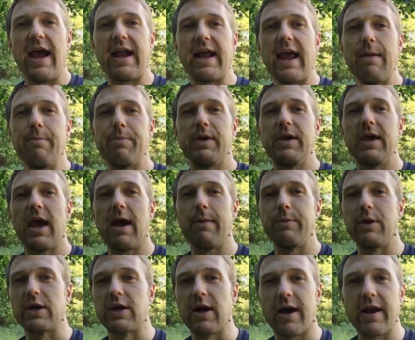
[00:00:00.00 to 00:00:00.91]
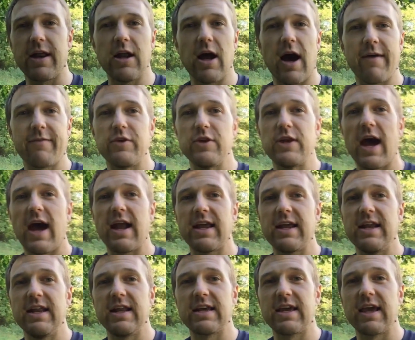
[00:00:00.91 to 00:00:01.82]
At 8 p.m., you cut it off, you're not
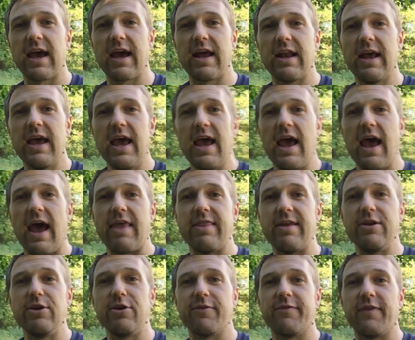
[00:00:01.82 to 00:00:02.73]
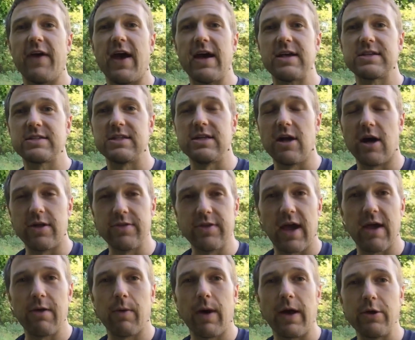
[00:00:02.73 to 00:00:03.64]
eating again, and then you're fasting all
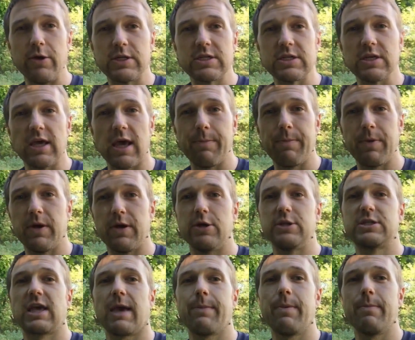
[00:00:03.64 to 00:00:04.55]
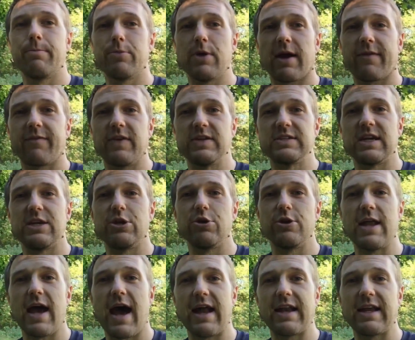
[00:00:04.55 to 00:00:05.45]
night while you sleep, you're skipping breakfast, and
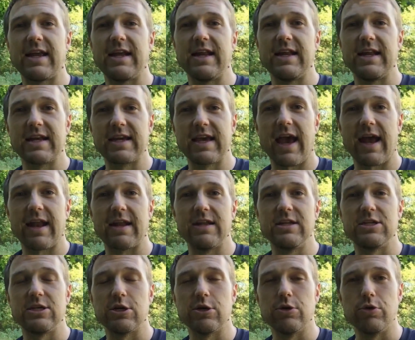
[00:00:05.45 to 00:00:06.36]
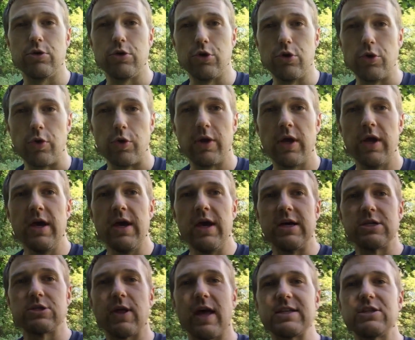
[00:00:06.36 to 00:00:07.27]
you're not eating again until noon.
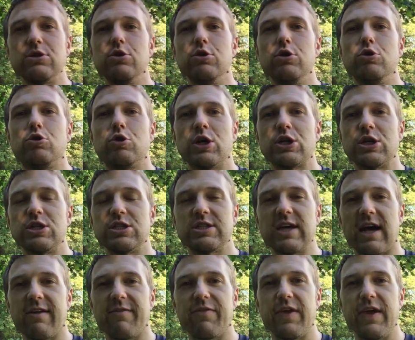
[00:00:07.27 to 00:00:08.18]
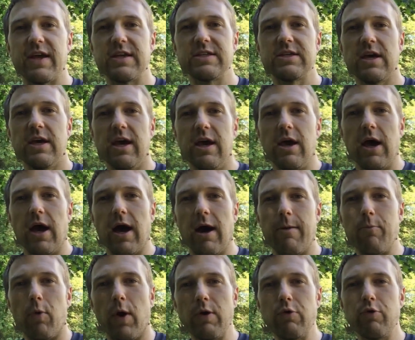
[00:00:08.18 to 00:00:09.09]
So that's the nutrition side of things.
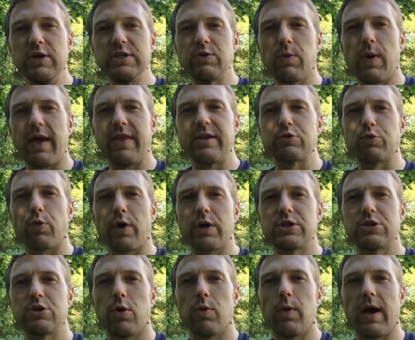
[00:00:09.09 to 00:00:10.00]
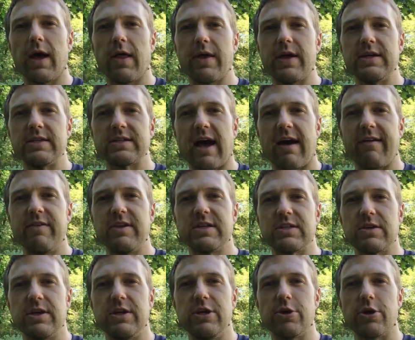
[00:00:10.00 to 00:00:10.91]
One reason why this works so well is
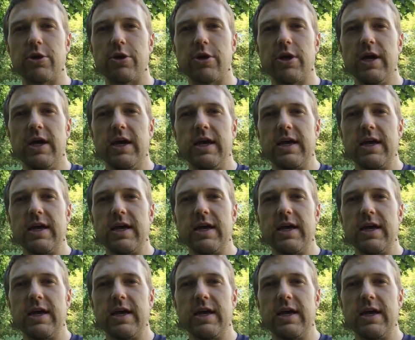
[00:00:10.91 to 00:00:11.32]
obviously you're